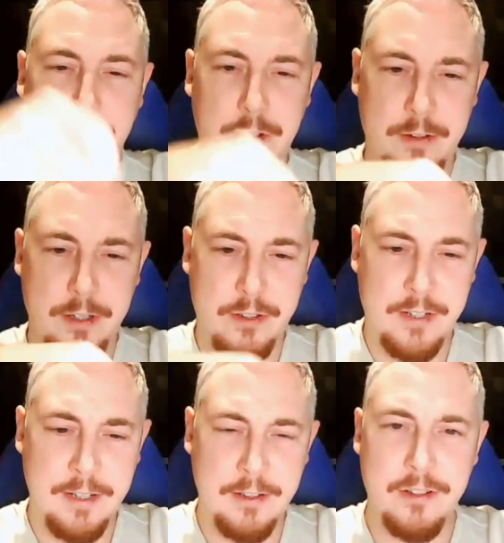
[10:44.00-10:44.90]
don't know, is that
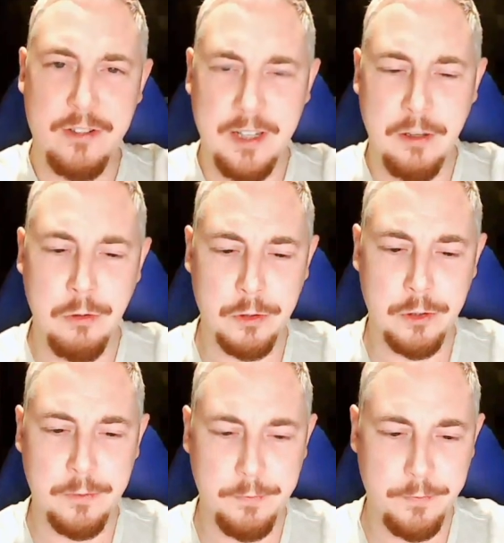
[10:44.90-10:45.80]
stainless steel or
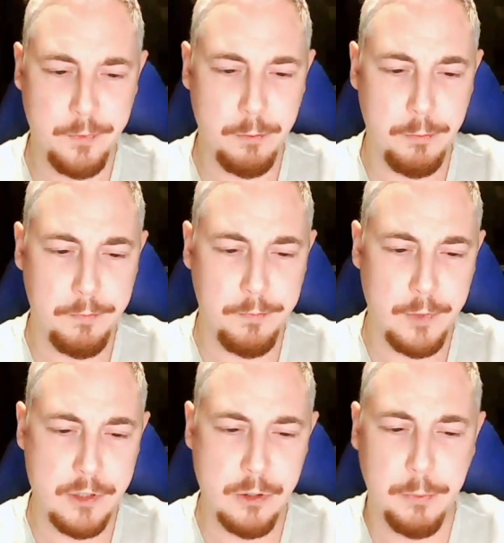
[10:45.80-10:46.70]
a,
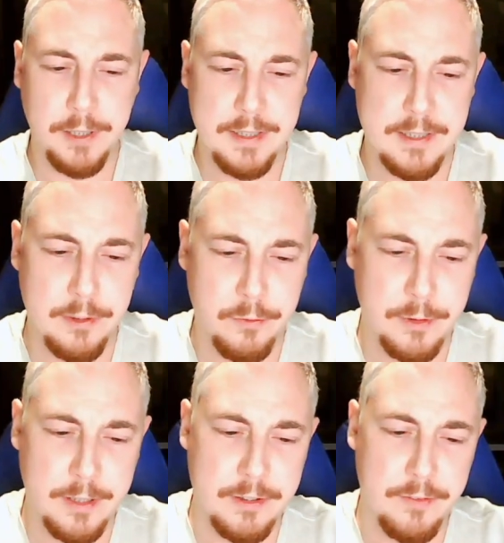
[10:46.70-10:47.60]
it's not plated silver.
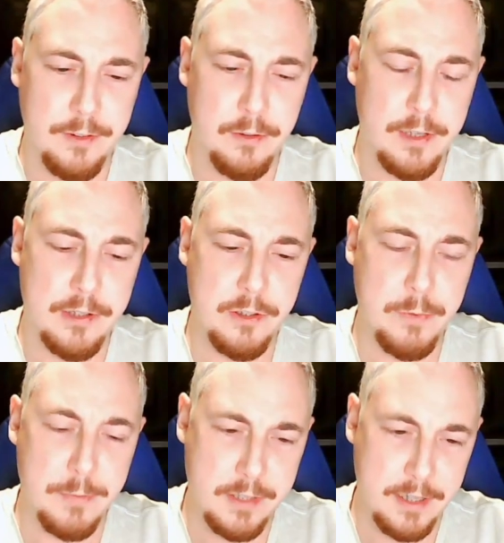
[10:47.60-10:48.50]
That's definitely not that. So it
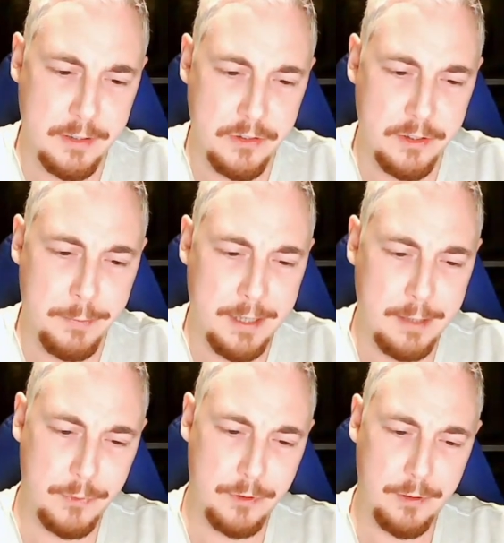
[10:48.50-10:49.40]
might be stainless steel
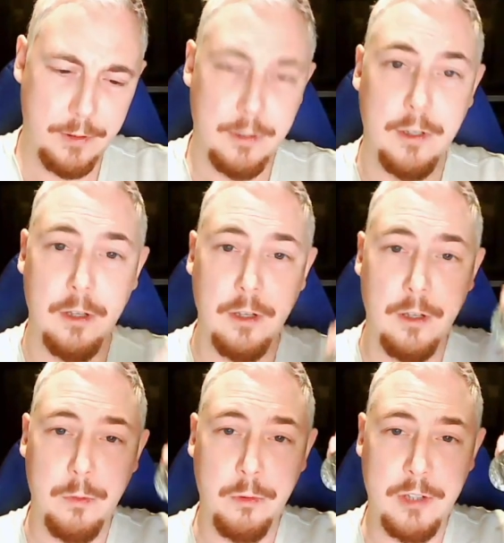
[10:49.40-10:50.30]
perhaps.
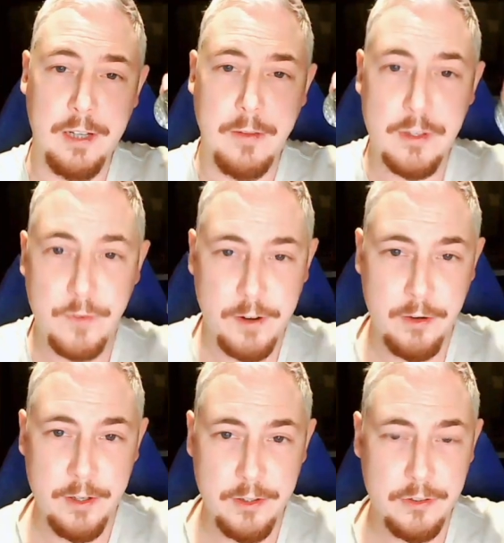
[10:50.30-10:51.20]
We'll check. That's very
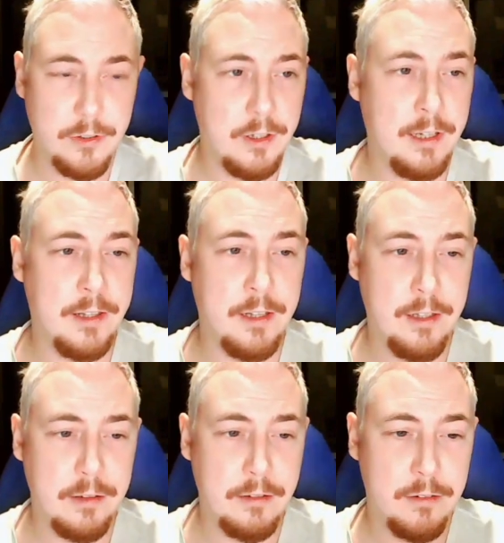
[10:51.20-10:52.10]
nice. I like
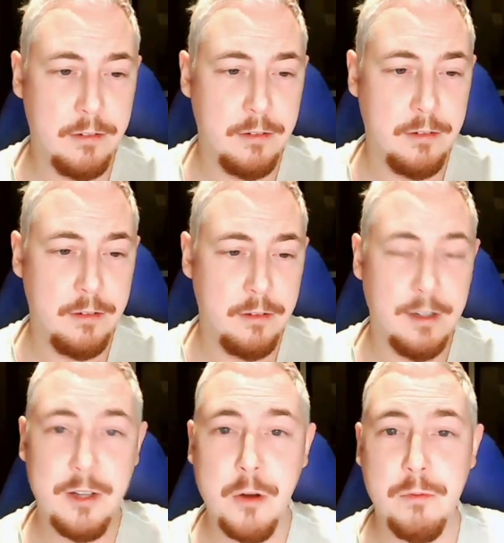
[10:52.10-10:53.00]
that.
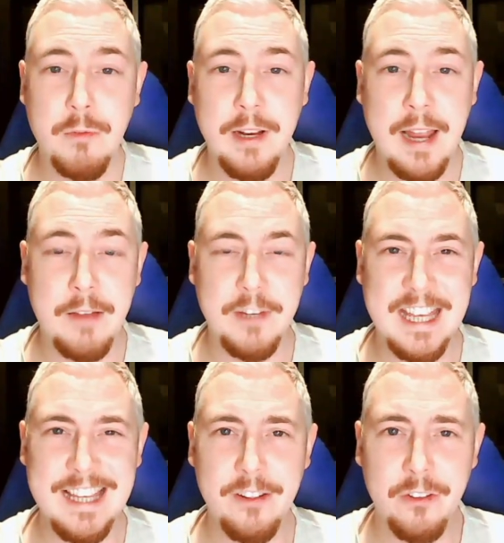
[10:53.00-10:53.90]
I don't really have
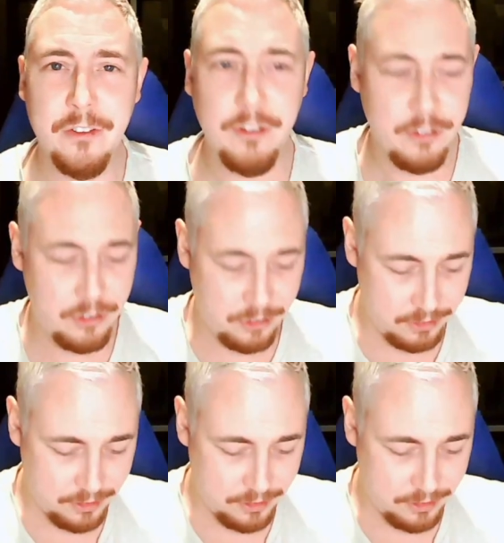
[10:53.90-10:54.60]
keys as such.